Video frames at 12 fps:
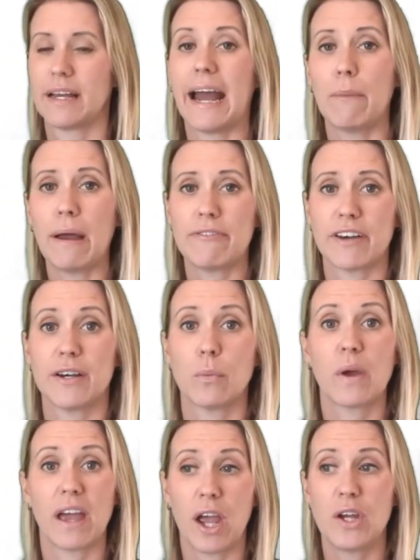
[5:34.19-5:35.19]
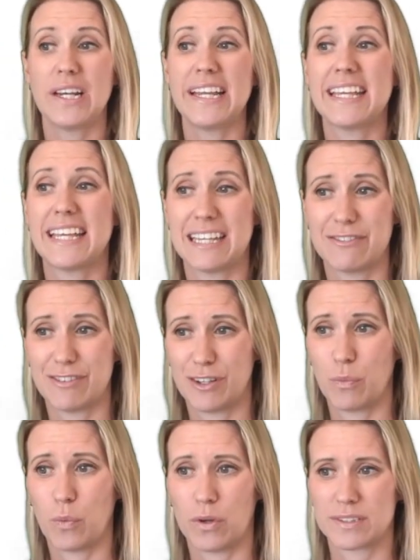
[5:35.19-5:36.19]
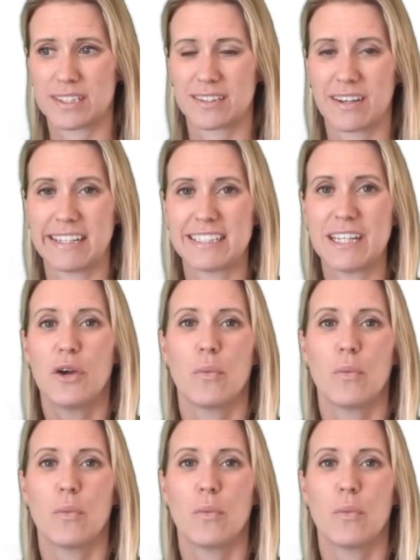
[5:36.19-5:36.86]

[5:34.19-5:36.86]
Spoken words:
However, we're only given one side.